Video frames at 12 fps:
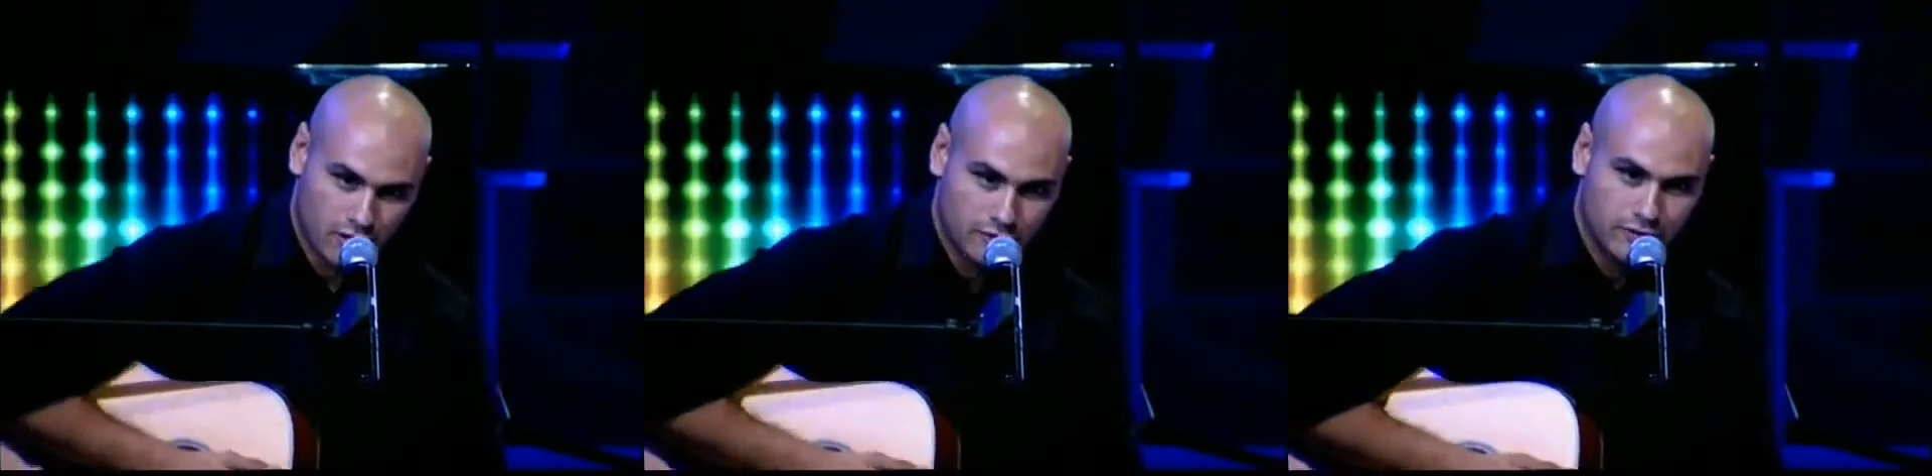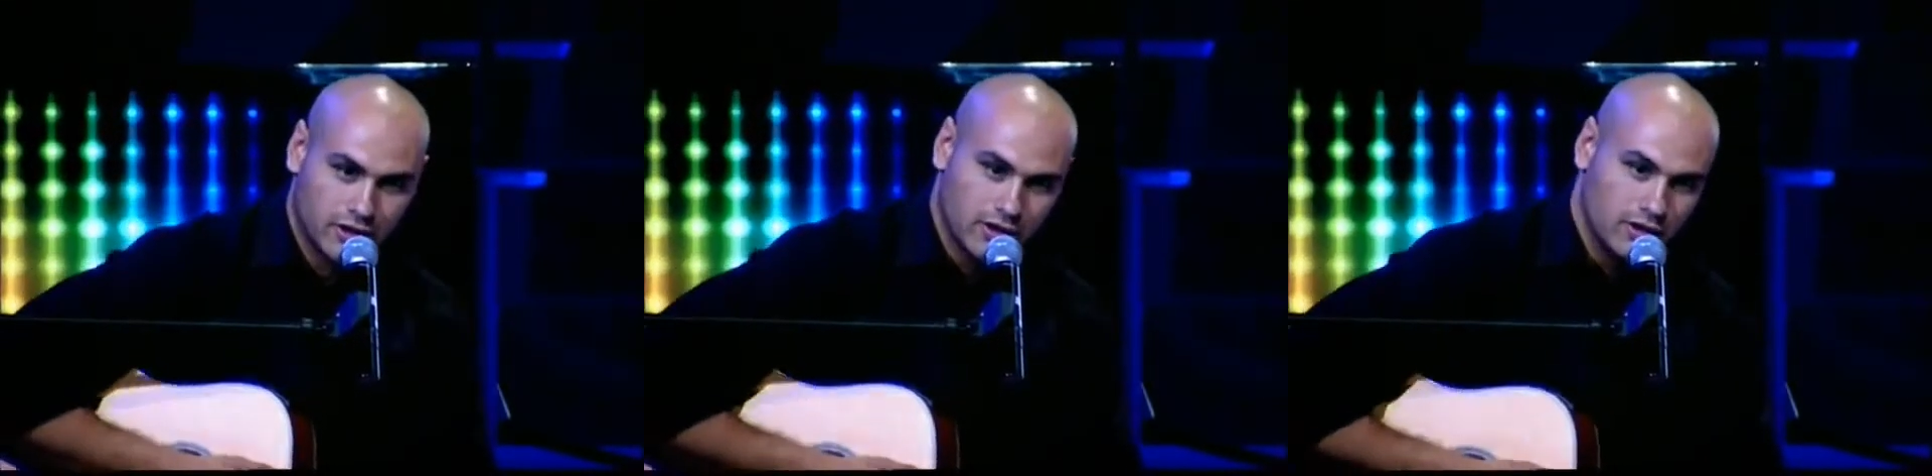
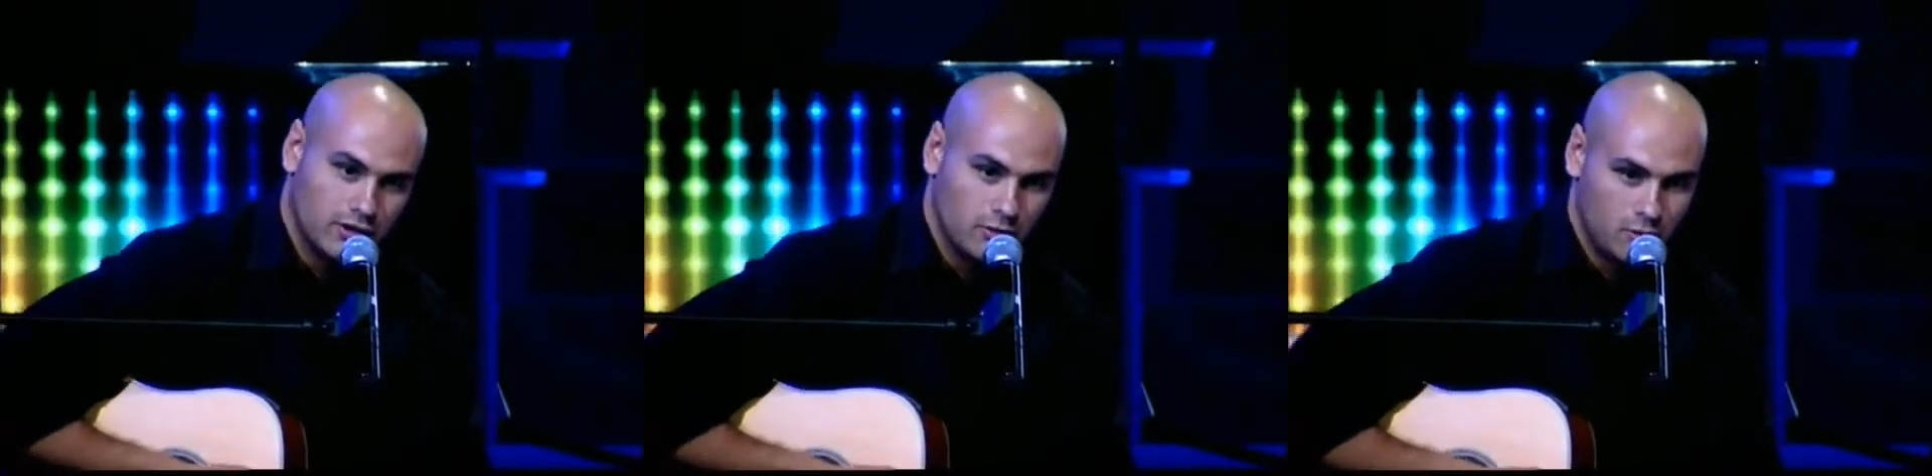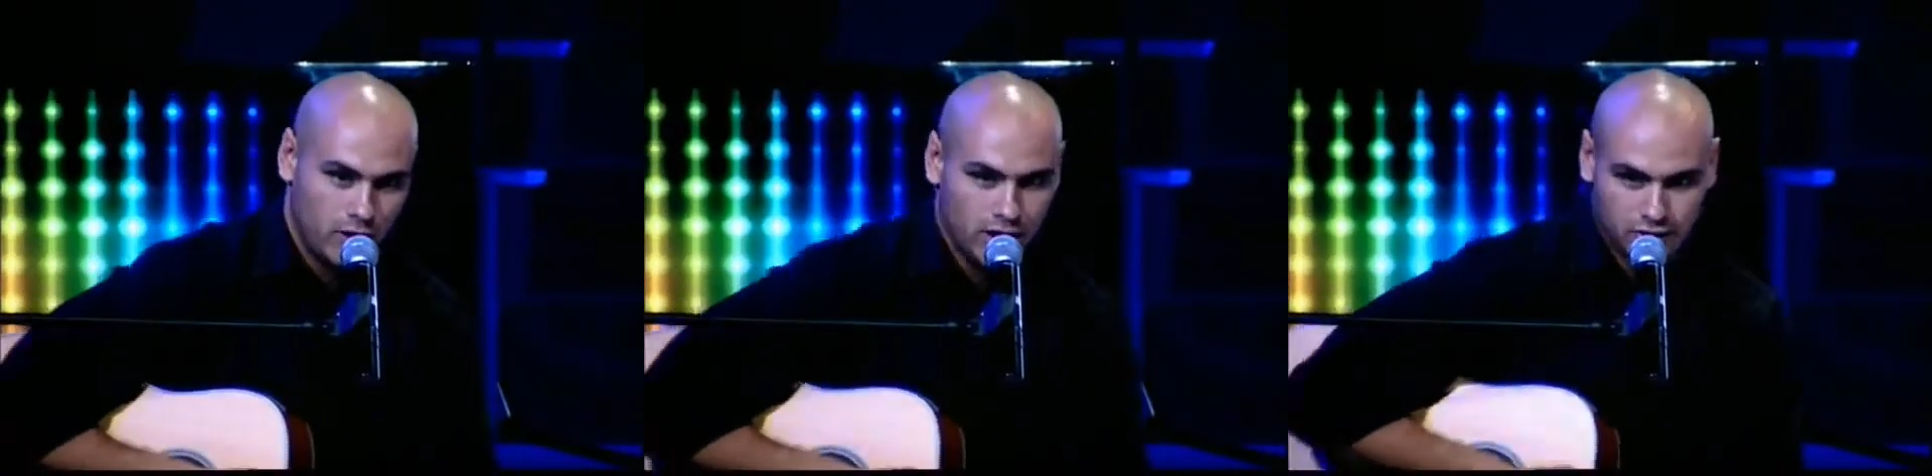of and
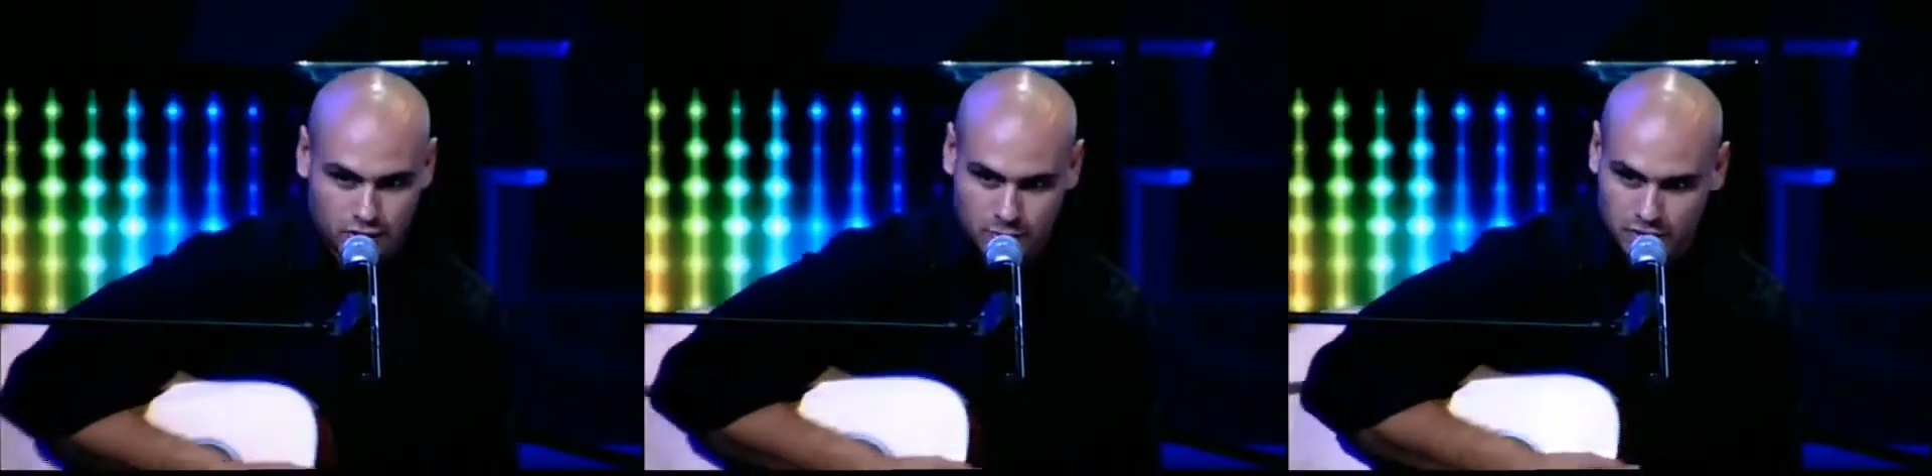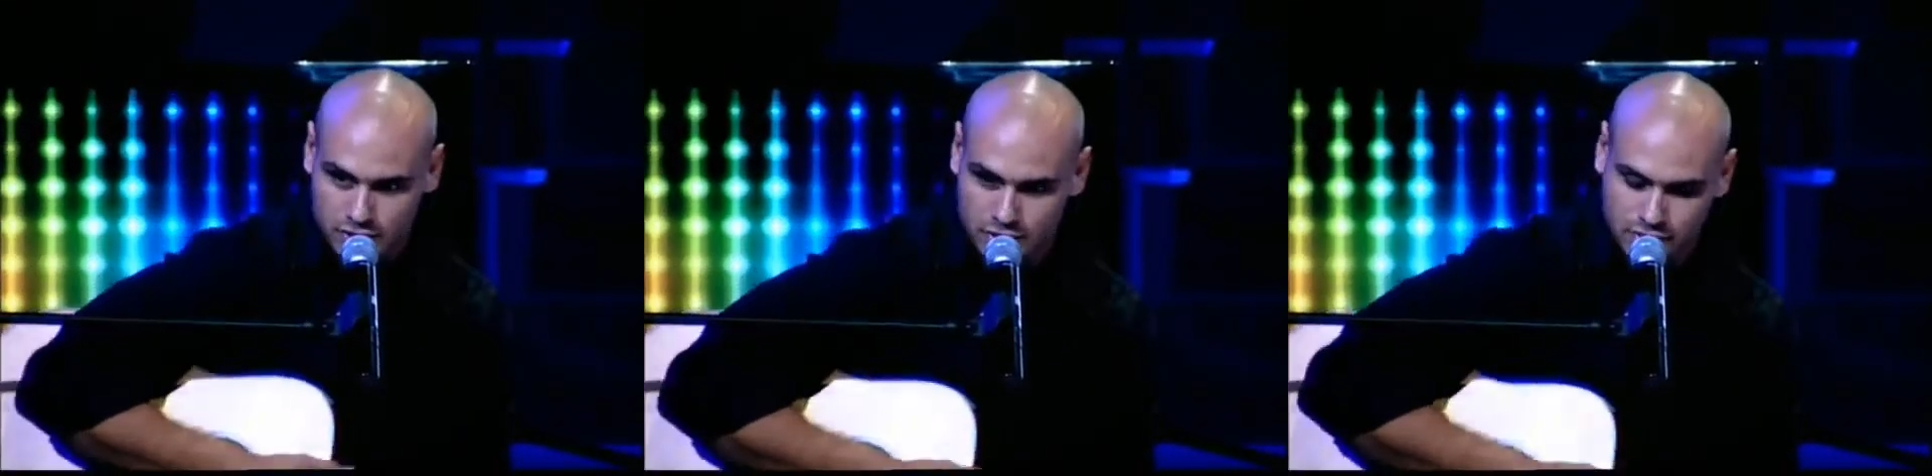where he took
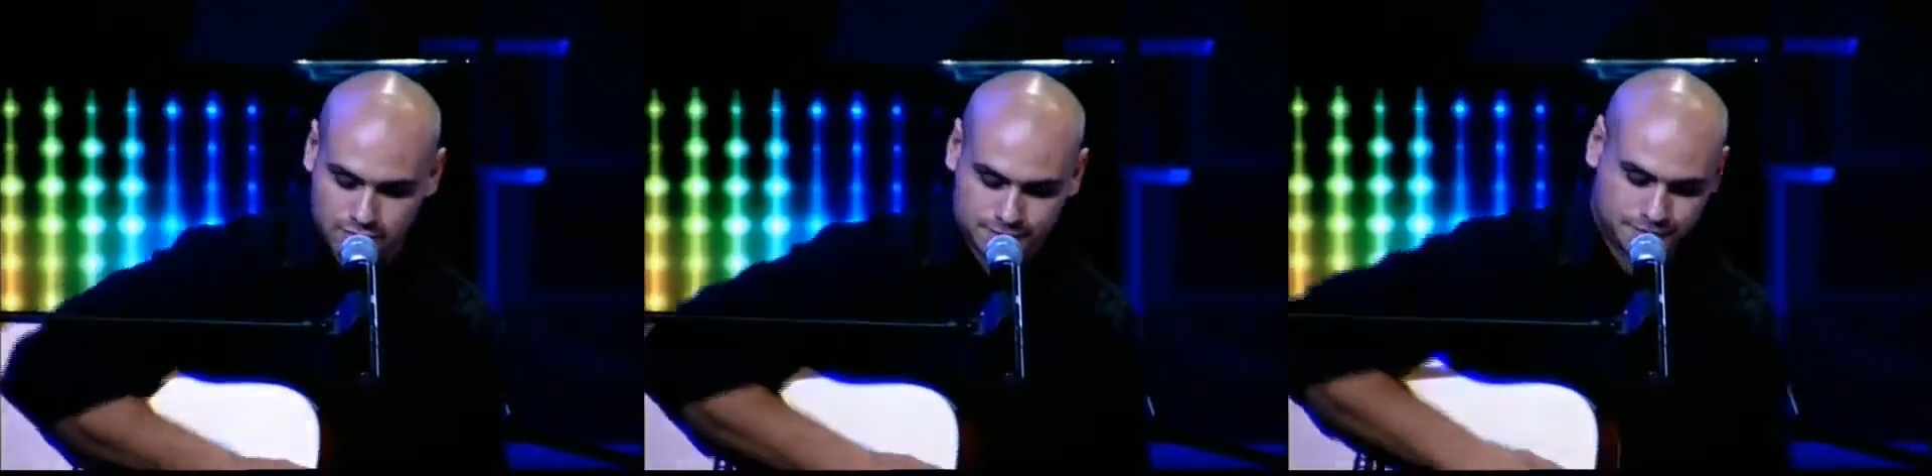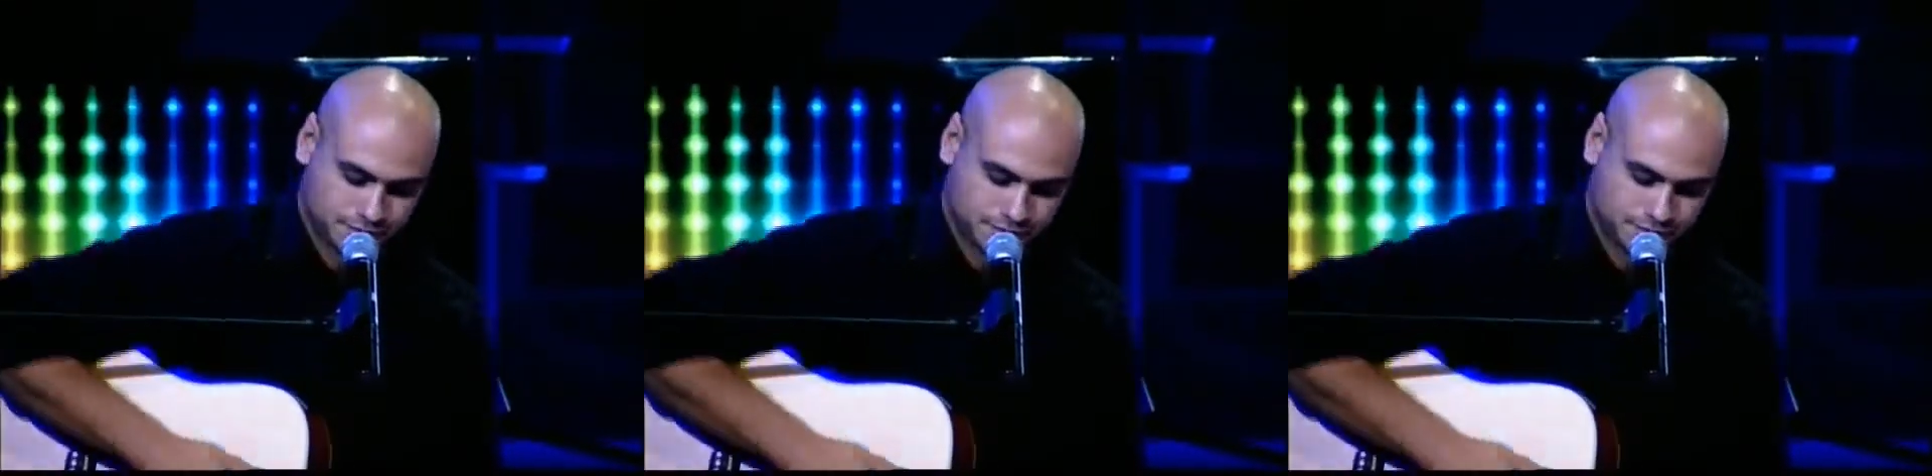me through.